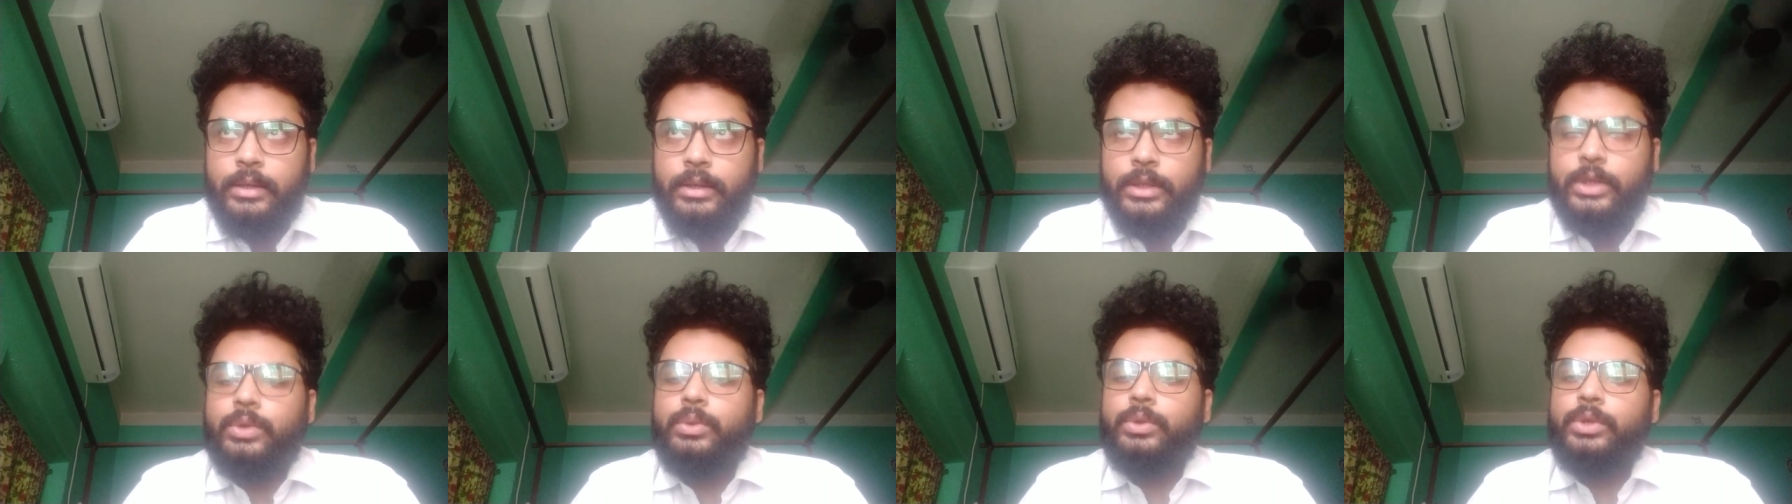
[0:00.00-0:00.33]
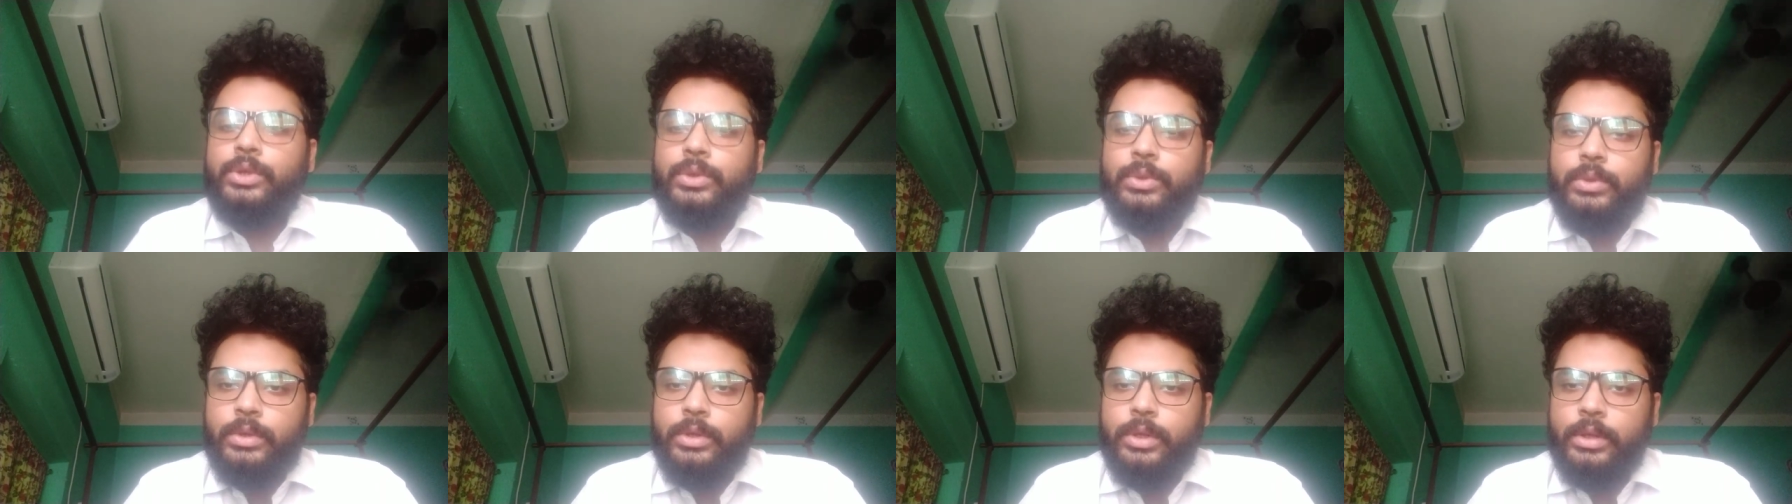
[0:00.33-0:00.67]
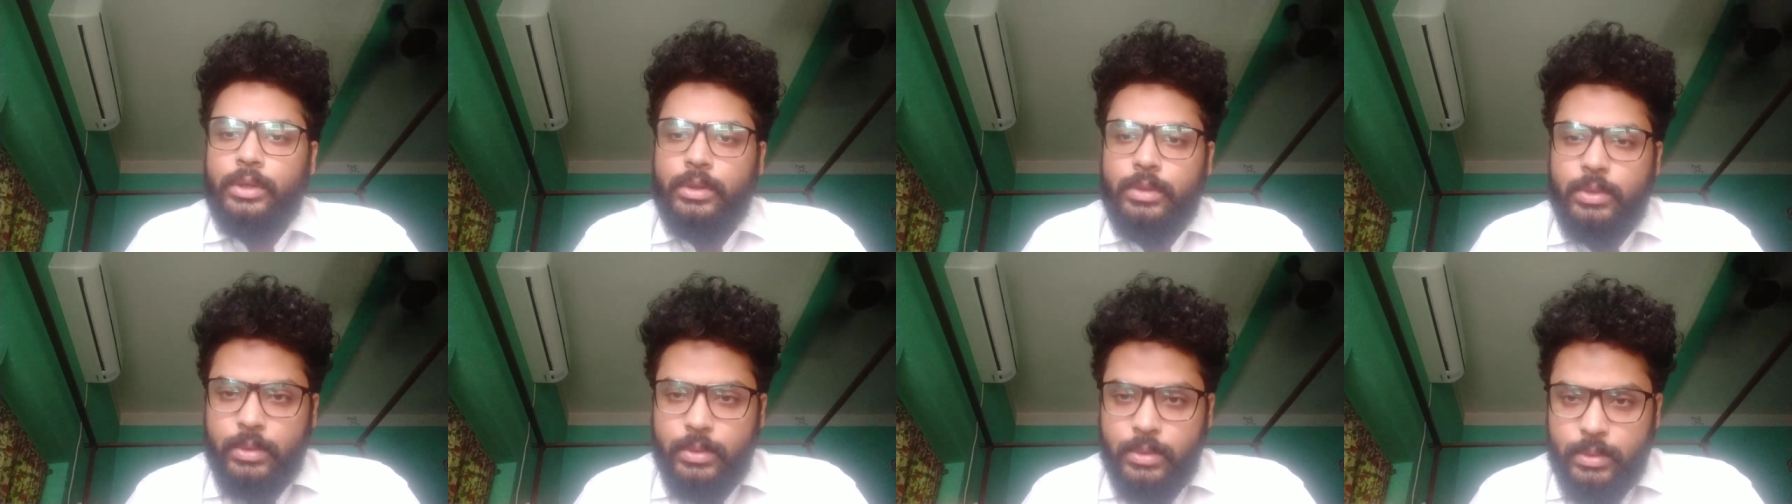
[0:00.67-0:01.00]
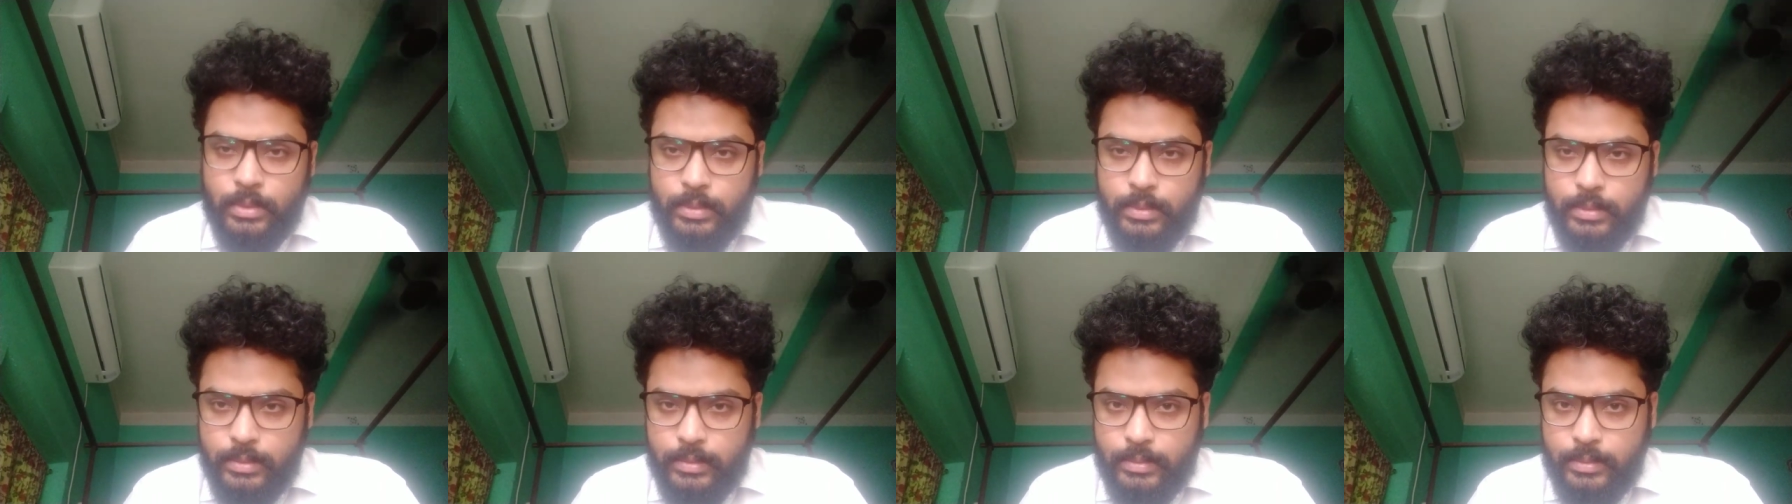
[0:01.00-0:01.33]
you you uh,
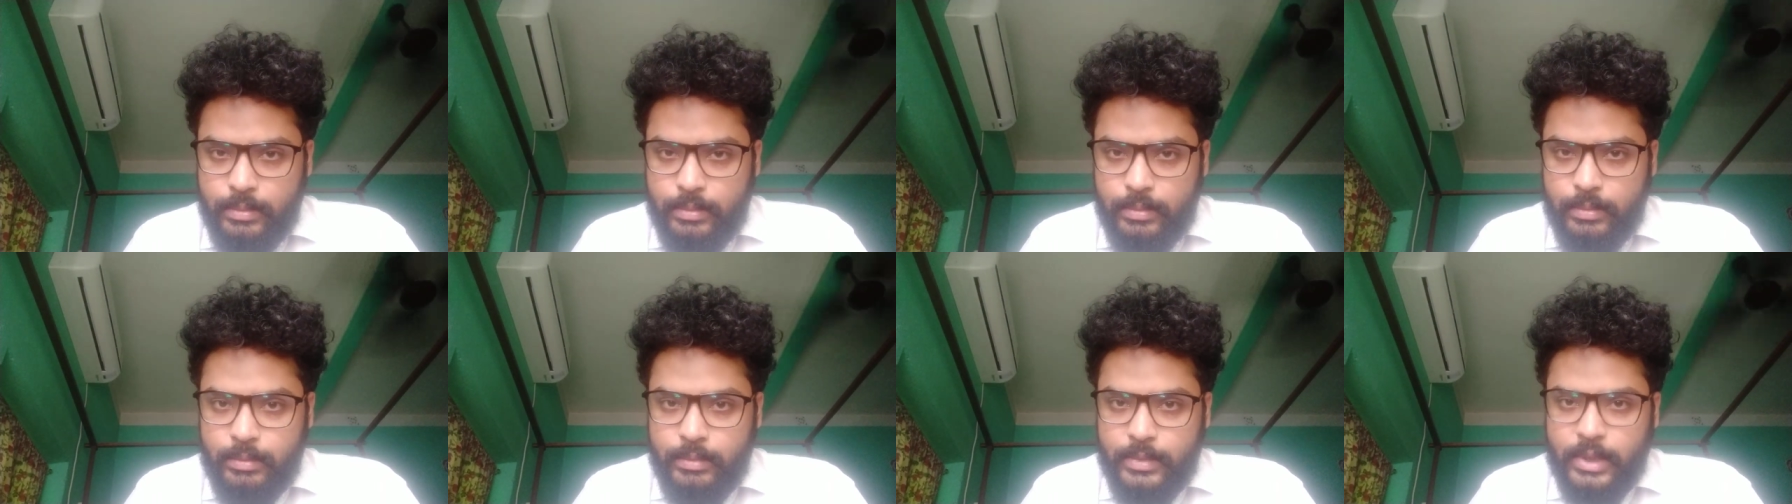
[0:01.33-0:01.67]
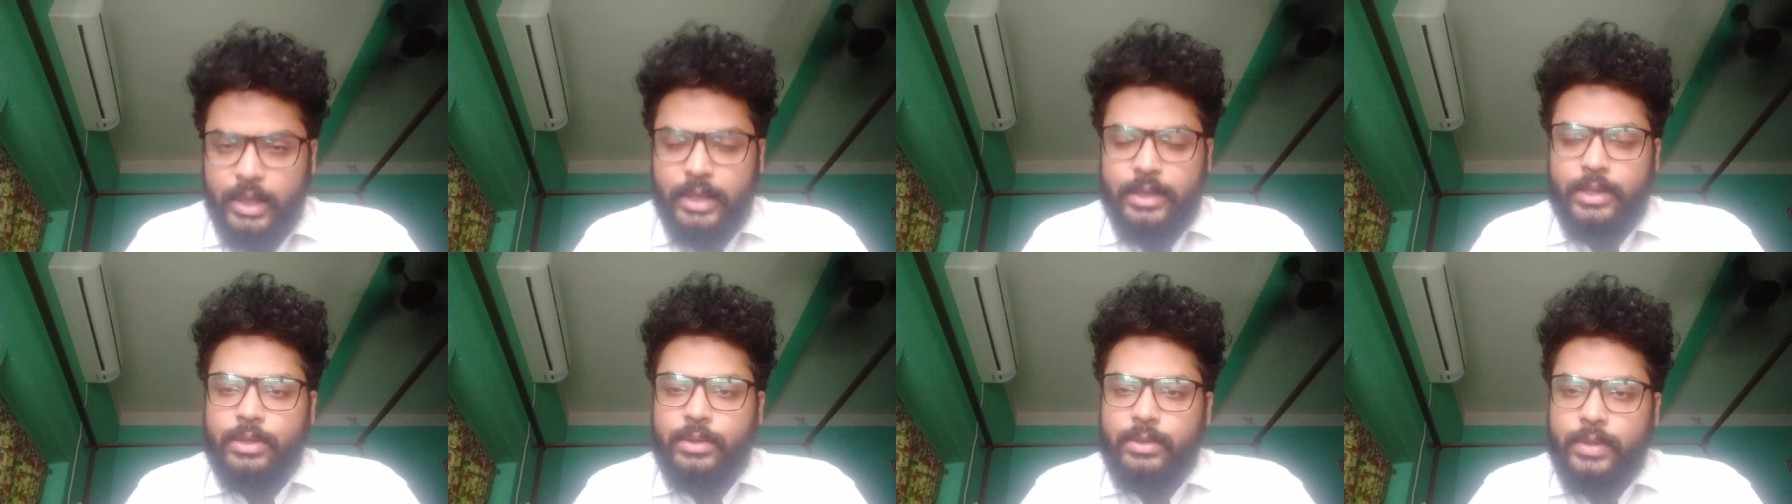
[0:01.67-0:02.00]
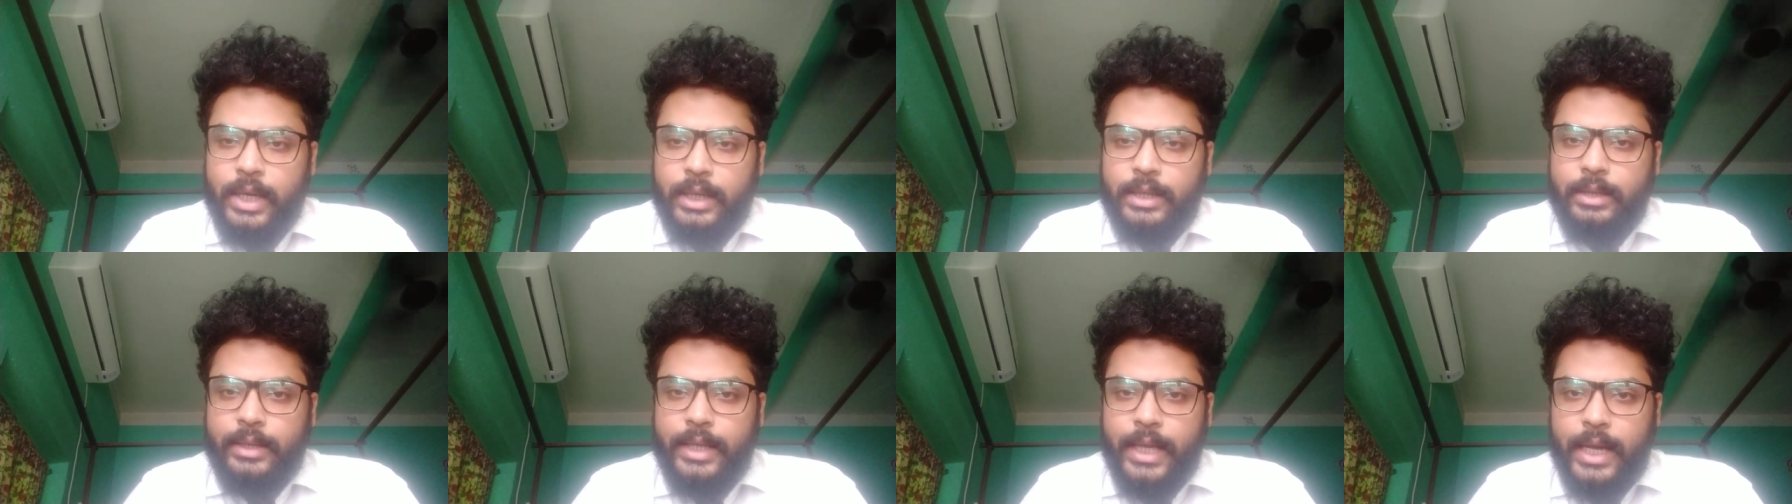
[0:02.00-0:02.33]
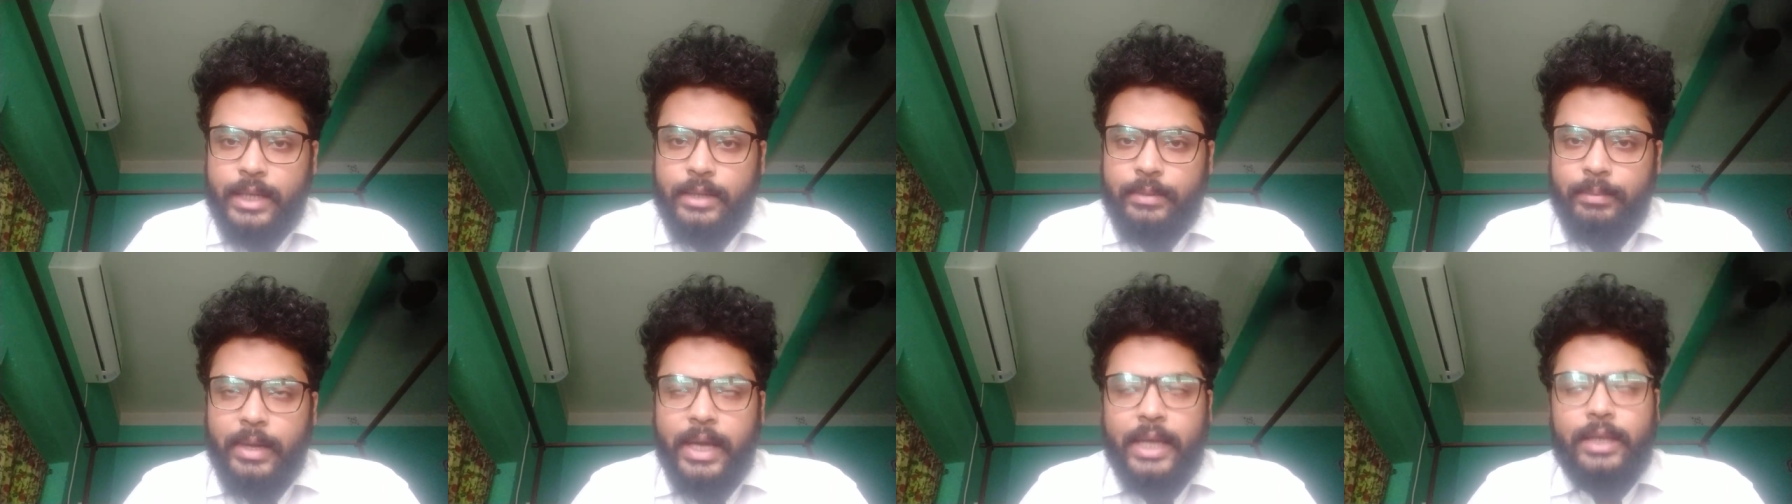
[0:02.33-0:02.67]
you construct
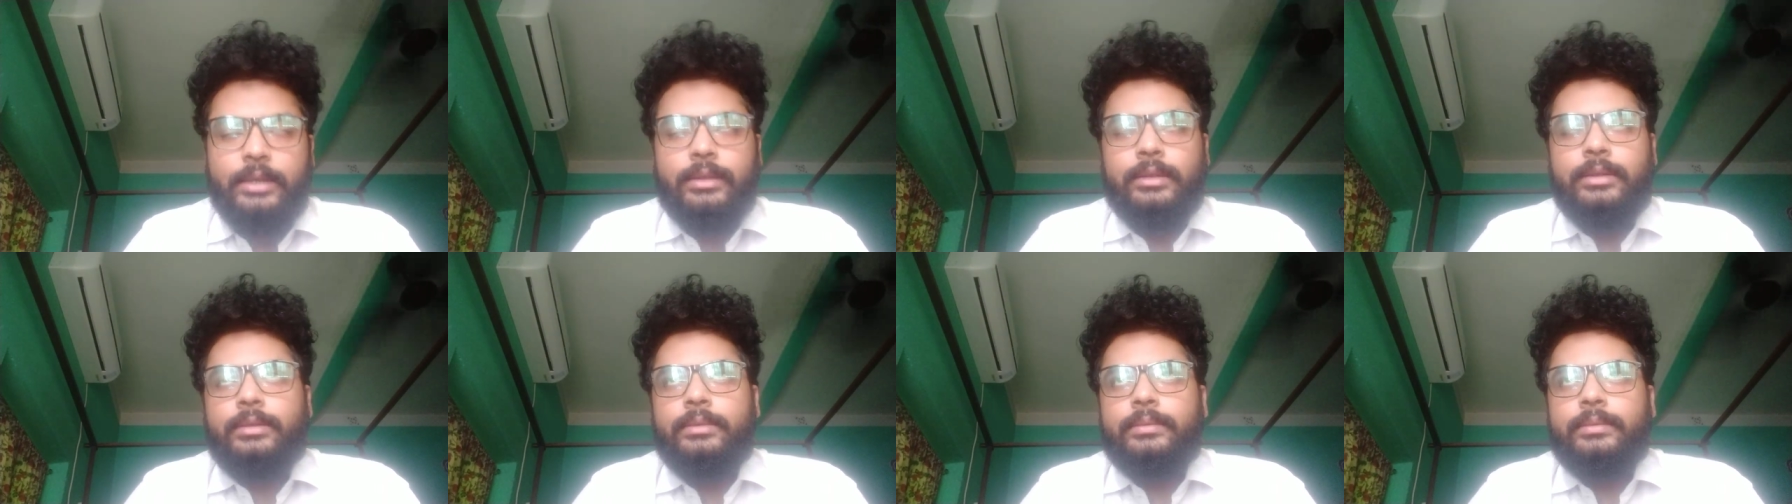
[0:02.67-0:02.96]
that by